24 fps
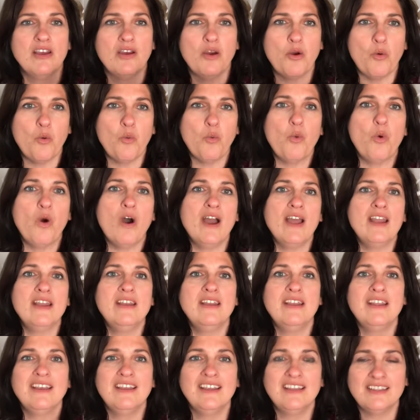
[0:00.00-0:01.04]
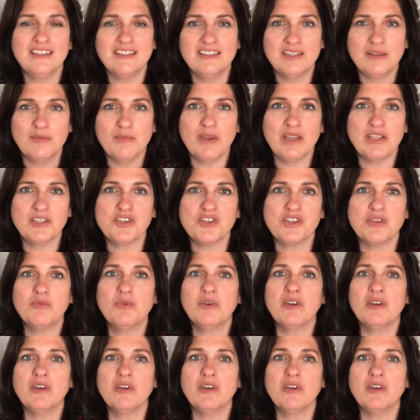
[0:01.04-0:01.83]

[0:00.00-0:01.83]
one dimension,